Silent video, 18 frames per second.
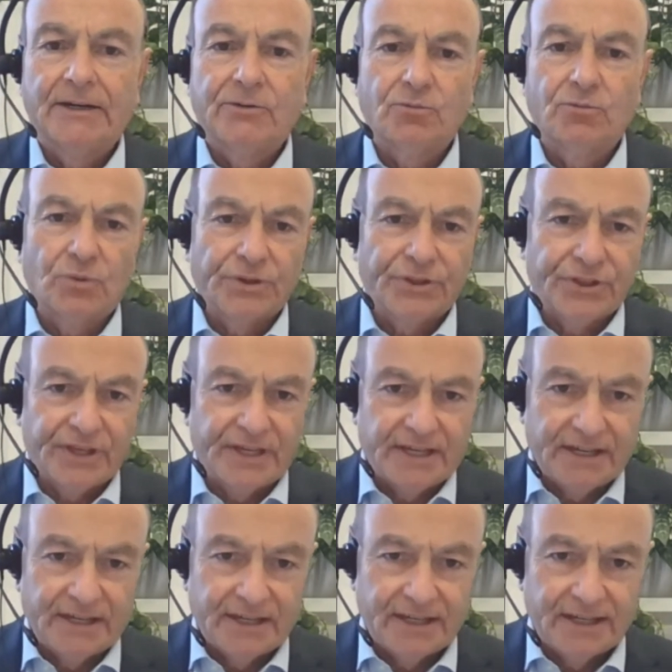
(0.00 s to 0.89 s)
with
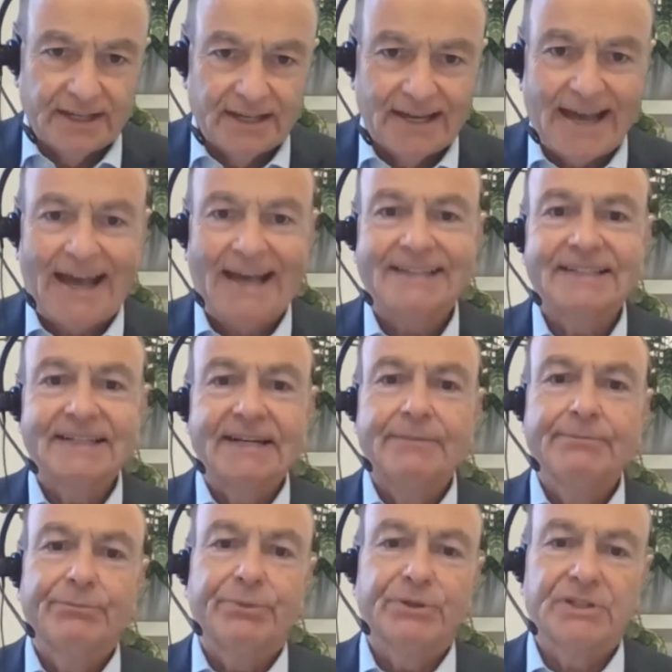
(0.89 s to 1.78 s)
the added
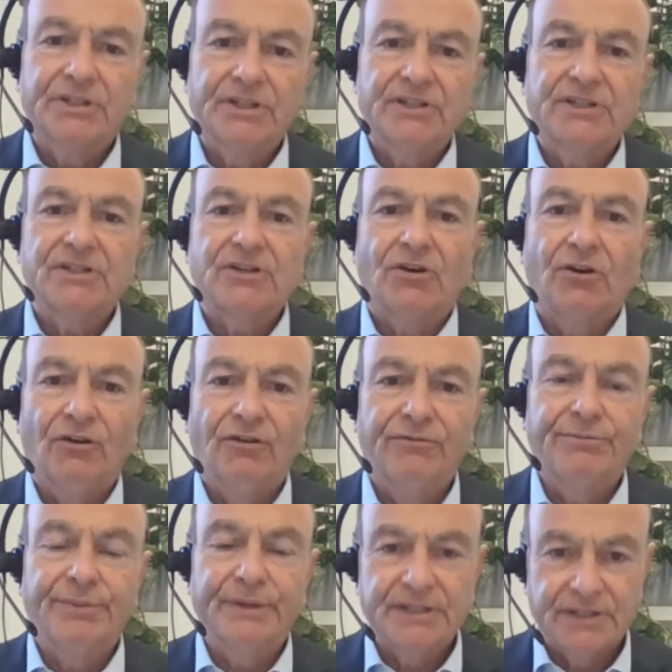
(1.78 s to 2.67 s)
impetus of
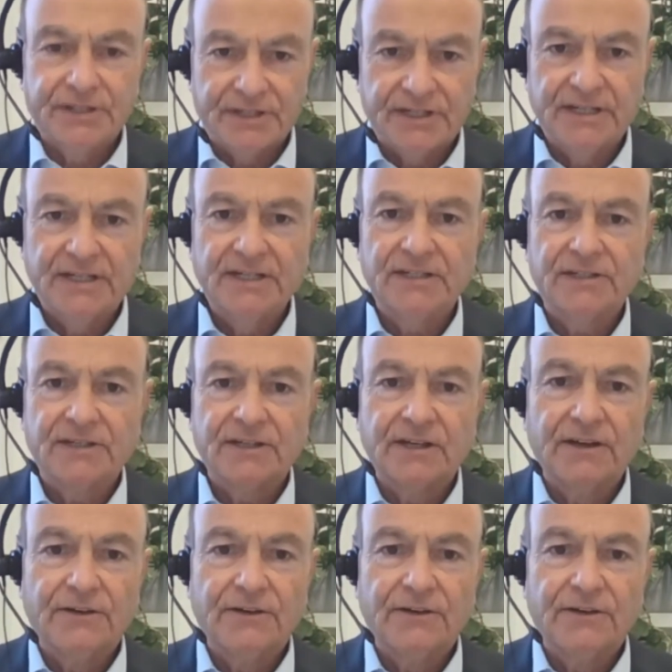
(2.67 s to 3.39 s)
businesses,